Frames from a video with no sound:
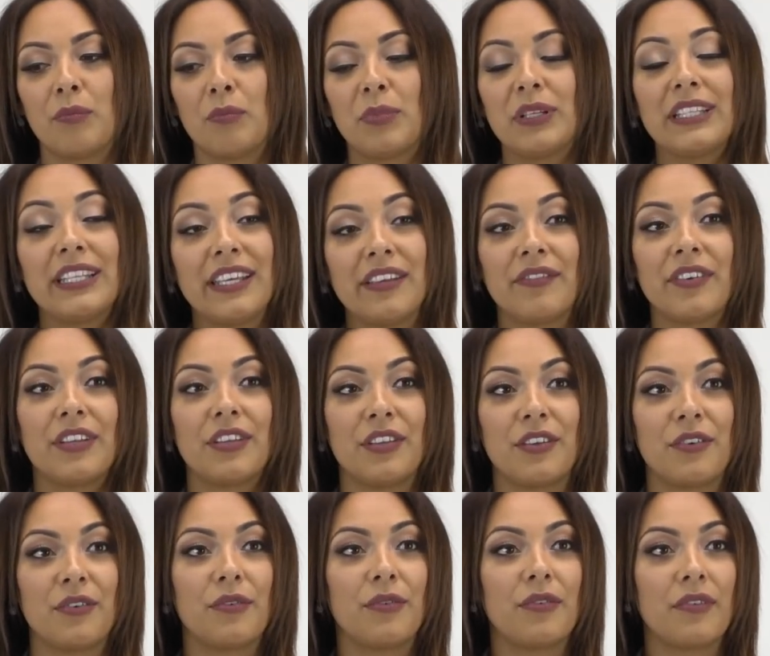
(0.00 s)
believe in
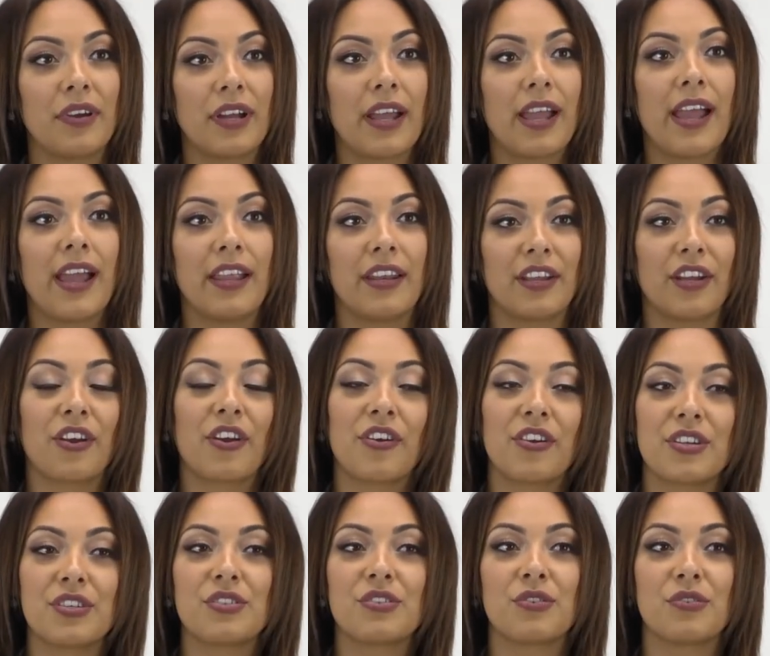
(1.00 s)
you and
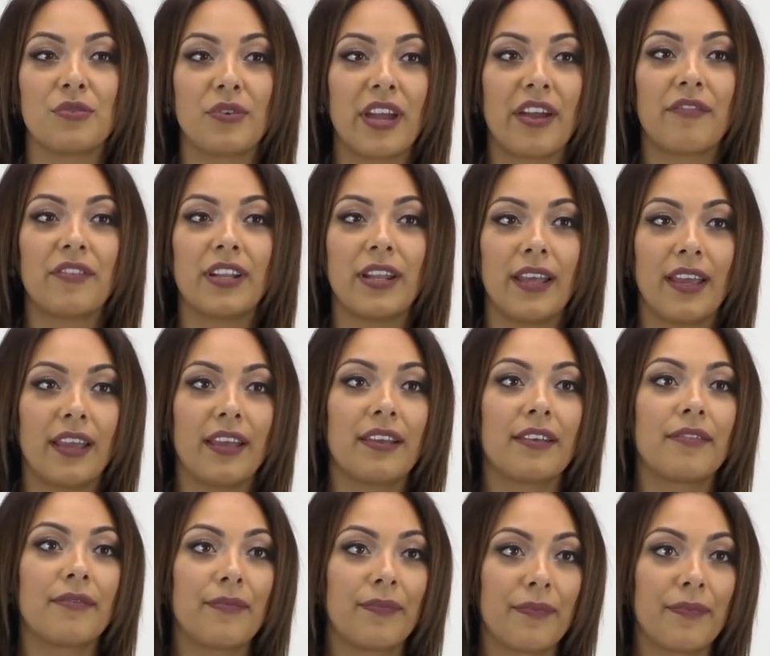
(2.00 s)
encourage you every day.